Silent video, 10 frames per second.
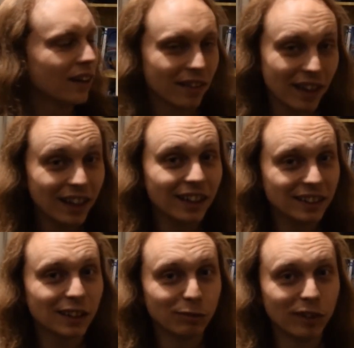That kind of
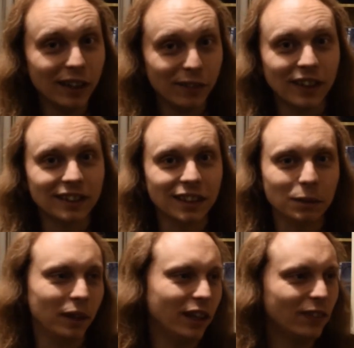stuff really fascinates
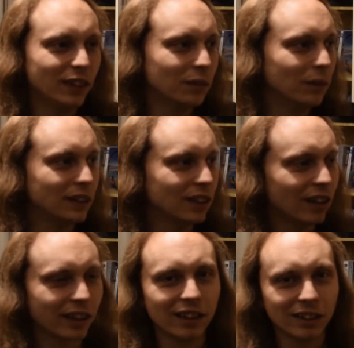me. Anything where it's
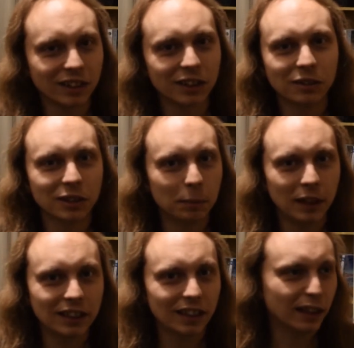archaeological,
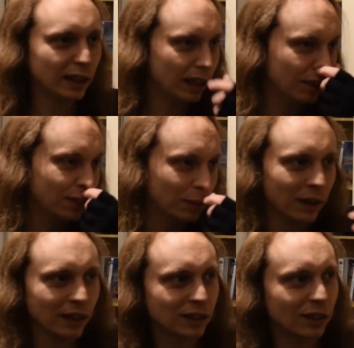especially anything
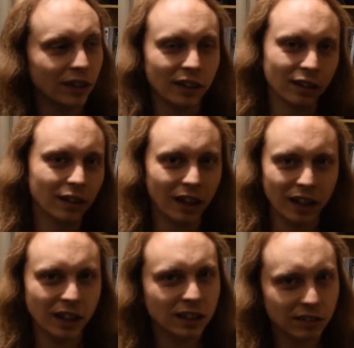where it's got a
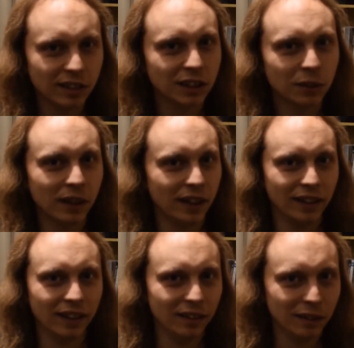history to it and
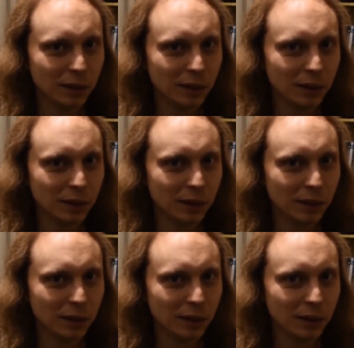then